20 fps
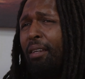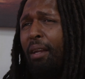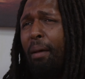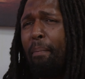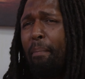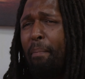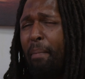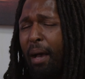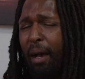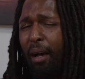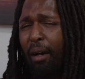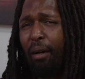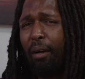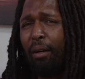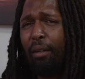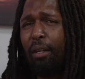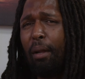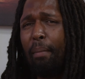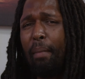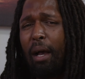No
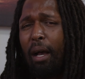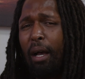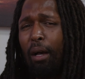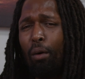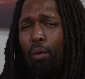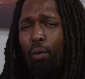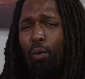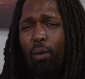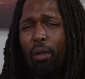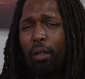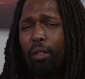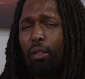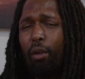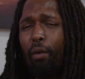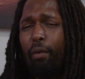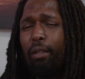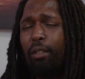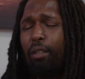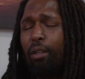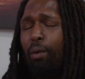matter all the
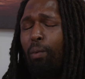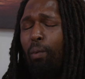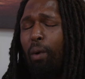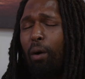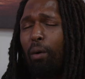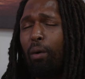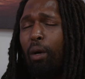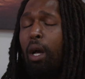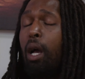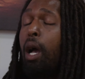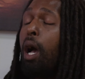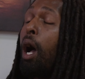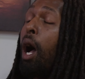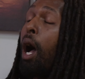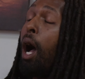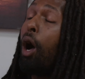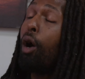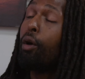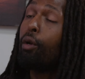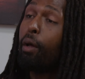sorries in the world,
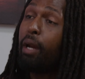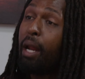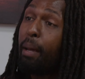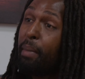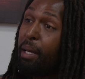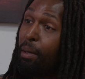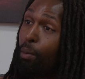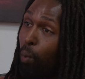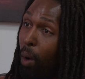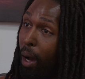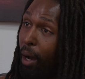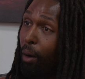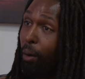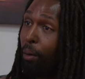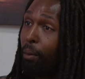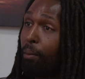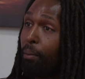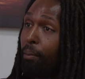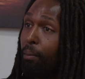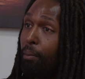although they mean well.